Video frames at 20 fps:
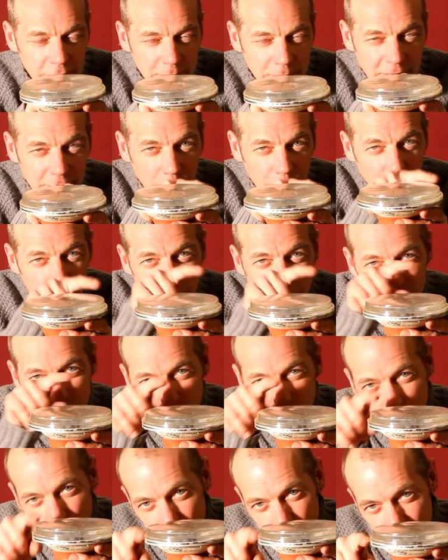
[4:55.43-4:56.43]
but they're almost
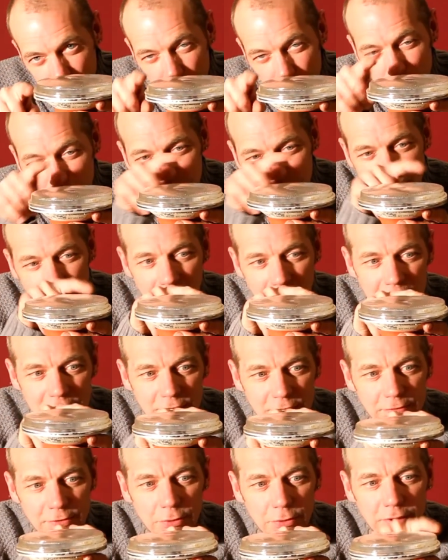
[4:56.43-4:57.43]
all domed glass. So
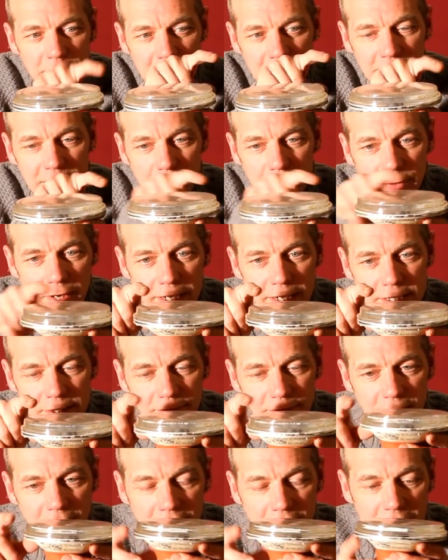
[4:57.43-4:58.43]
if you want to get that raised
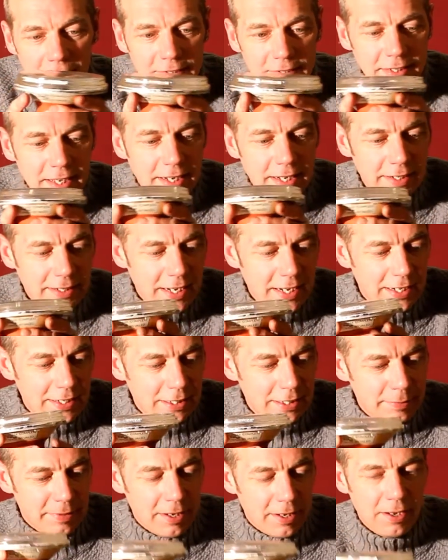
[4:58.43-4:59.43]
flat glass, they get a
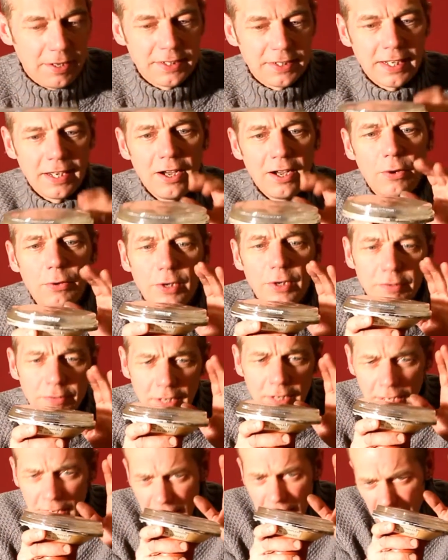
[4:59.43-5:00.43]
little bit hard to get hold of.
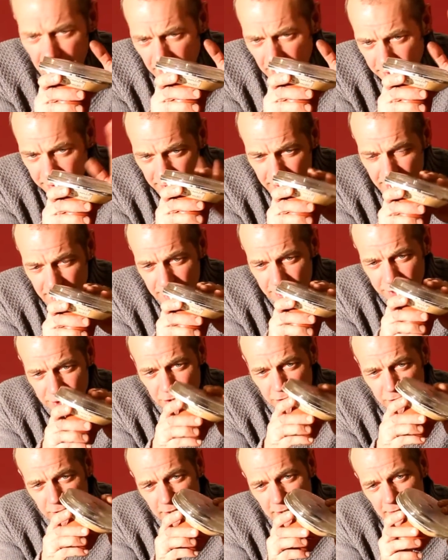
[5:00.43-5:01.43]
These
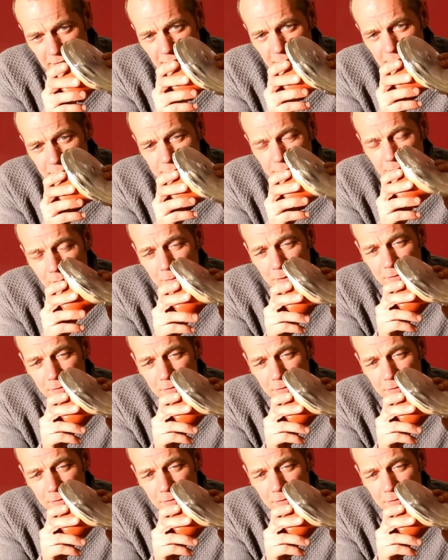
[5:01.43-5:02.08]
you can get from a